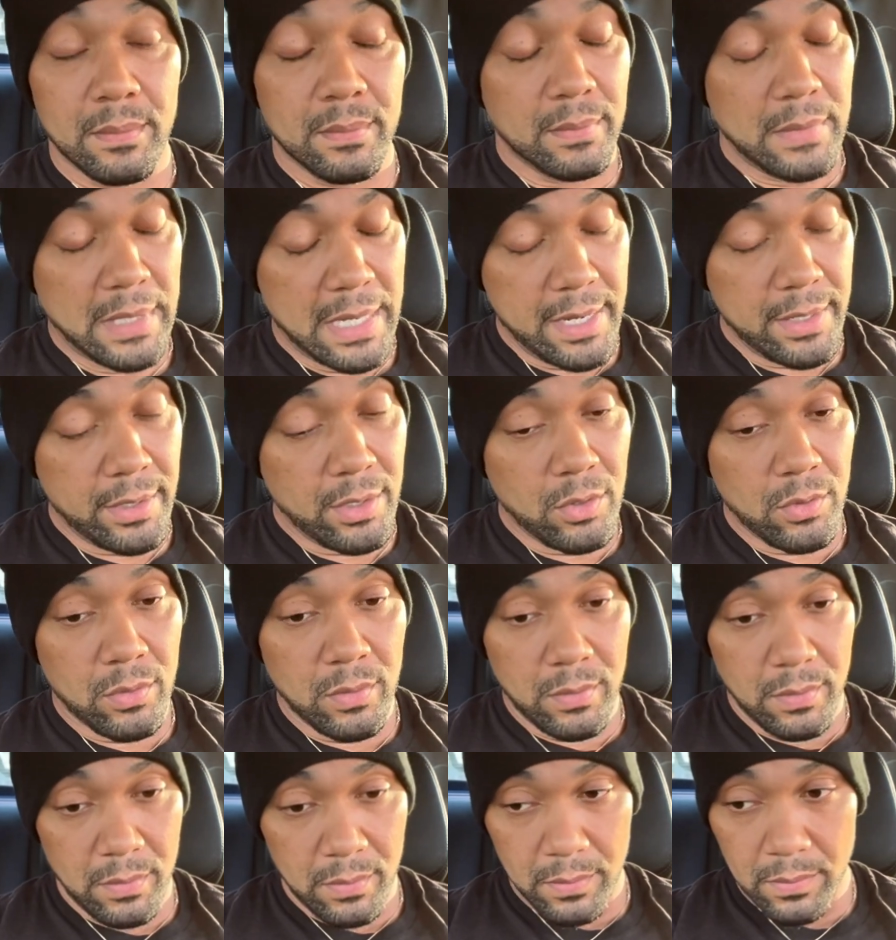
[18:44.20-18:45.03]
I know,
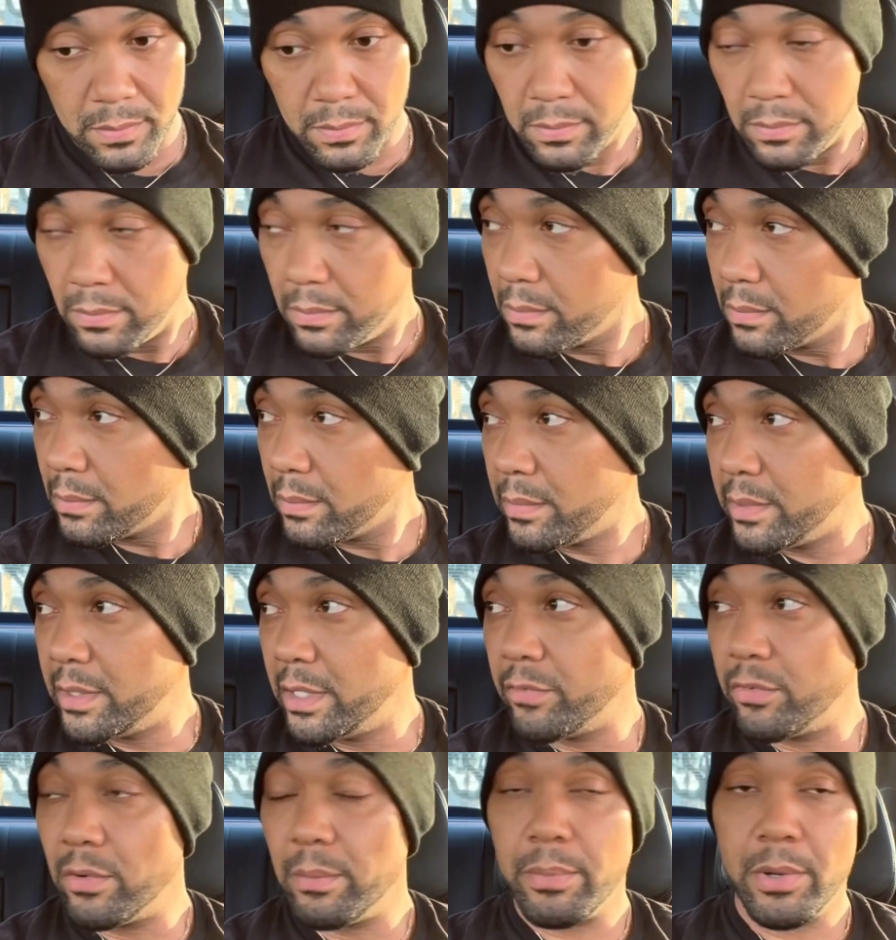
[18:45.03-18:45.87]

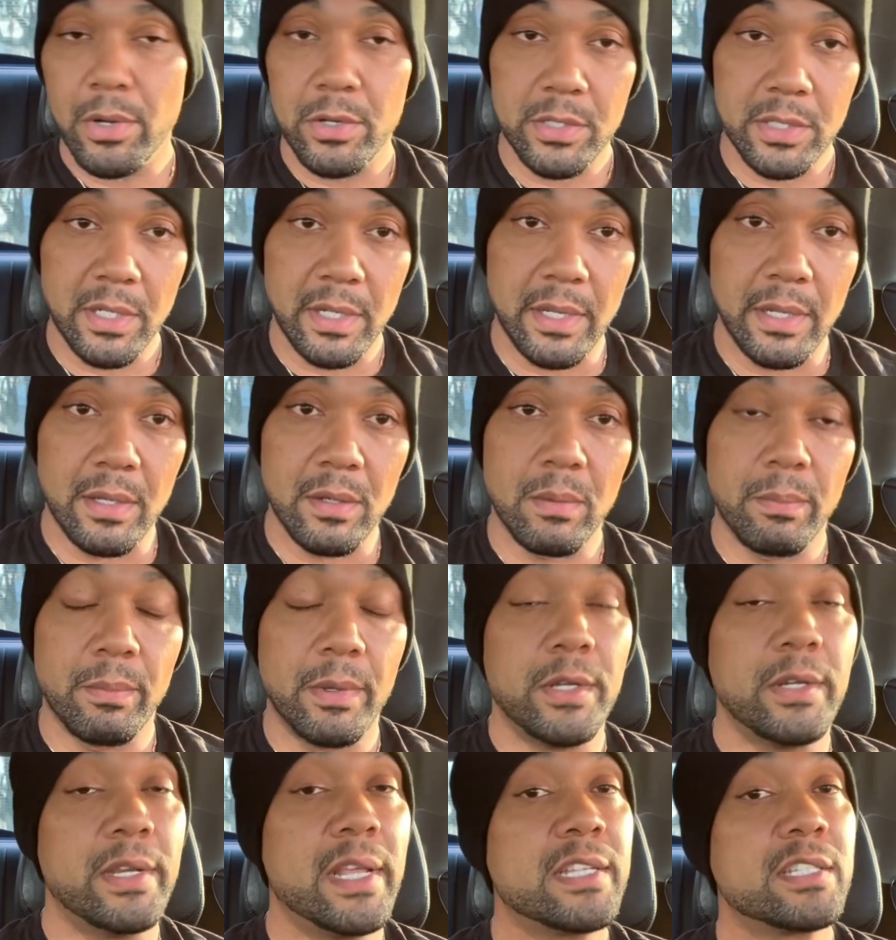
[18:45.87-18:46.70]
different person now,
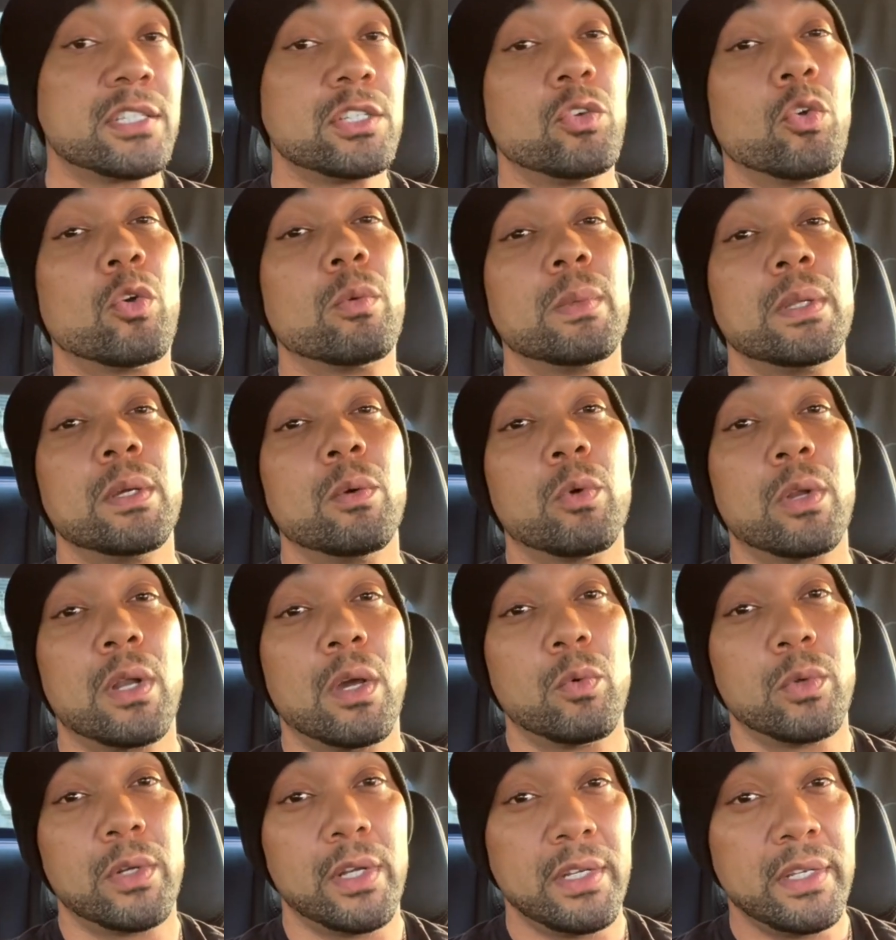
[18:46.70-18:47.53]
but that's normally what I
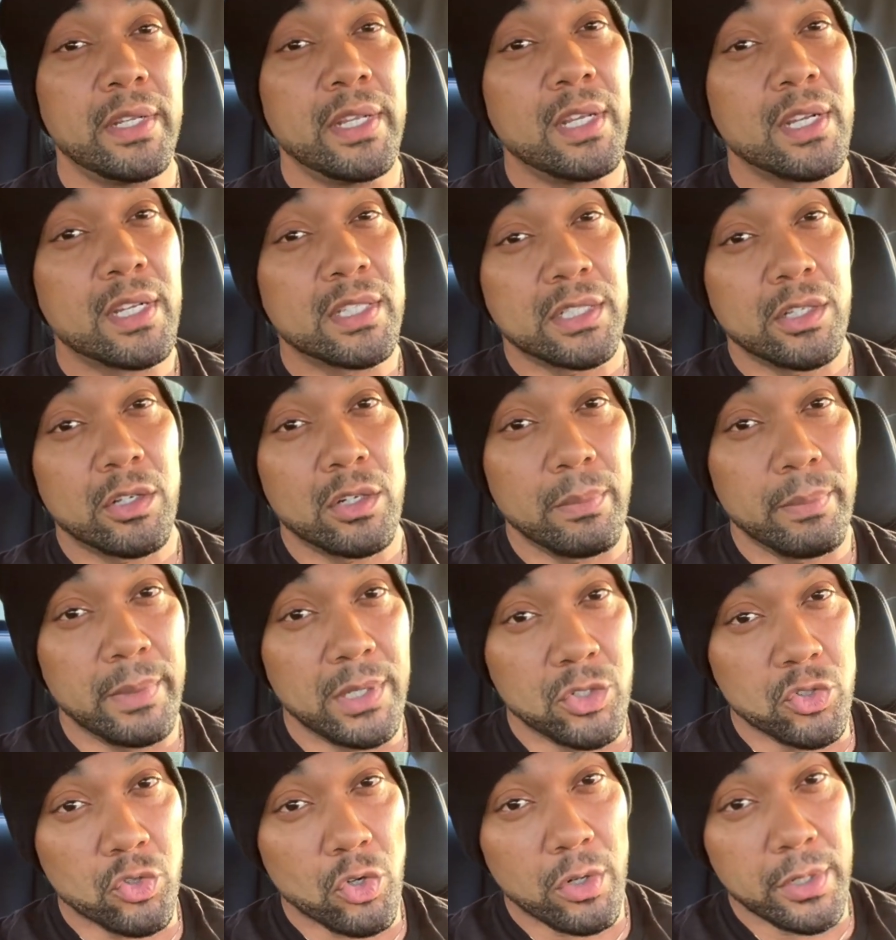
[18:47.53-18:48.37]
would have did because I would have
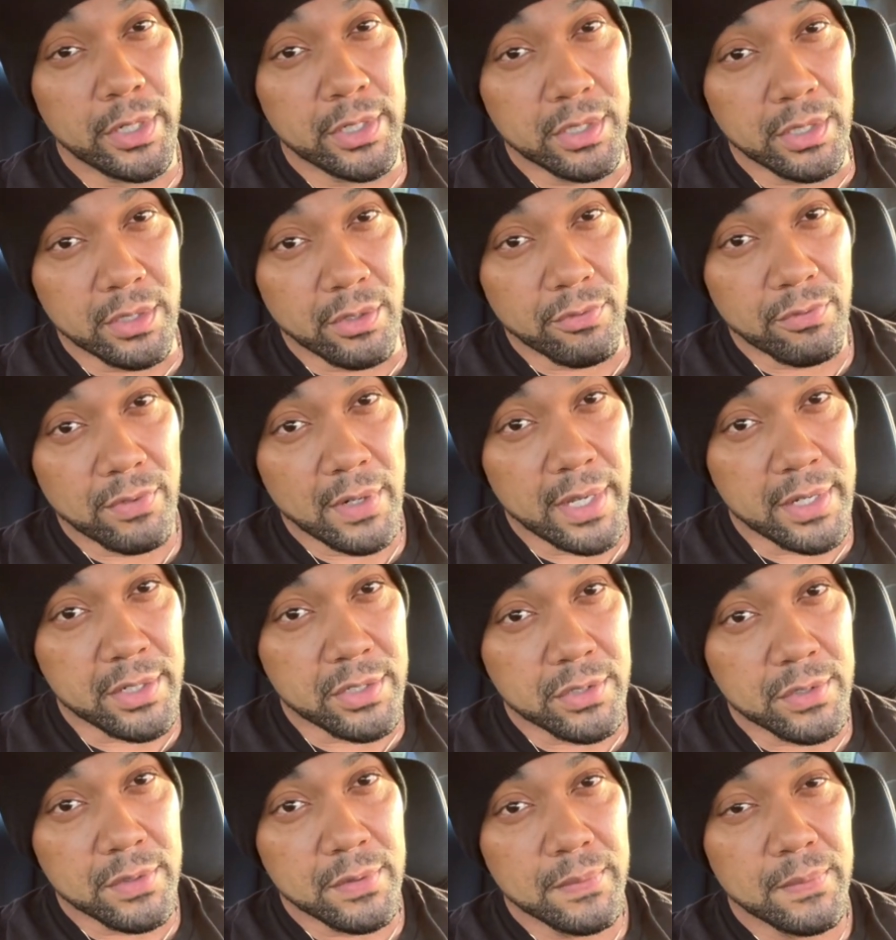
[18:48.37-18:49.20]
been drawn into the
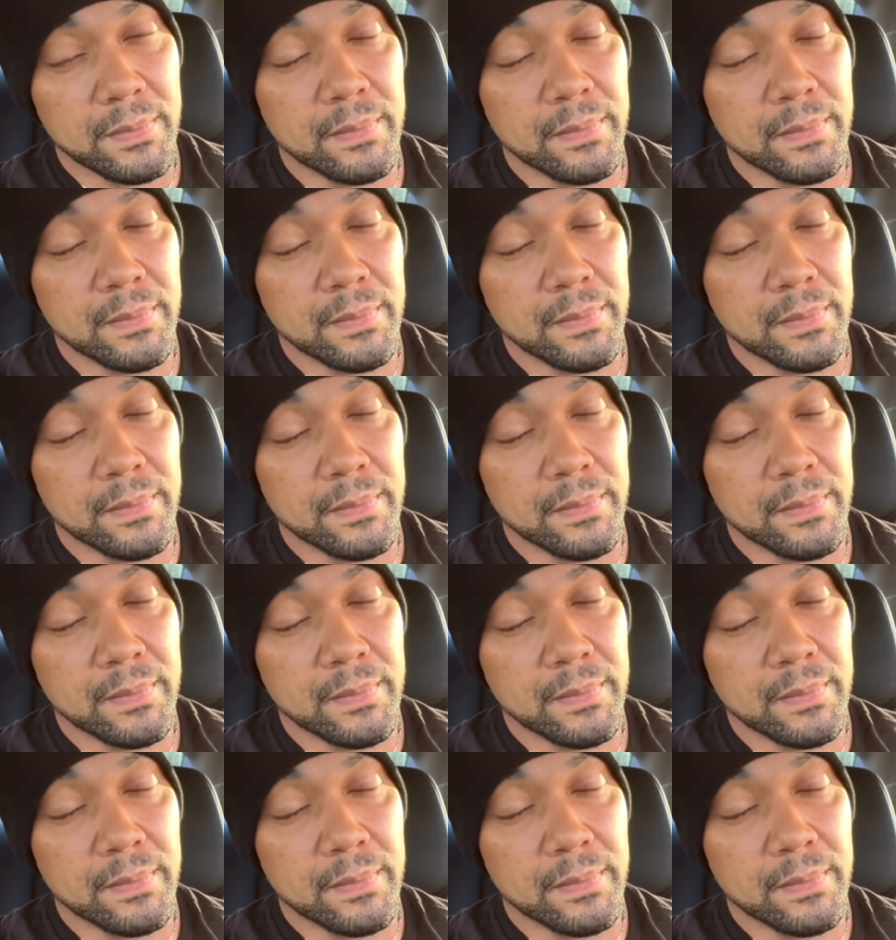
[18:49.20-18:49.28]
flesh.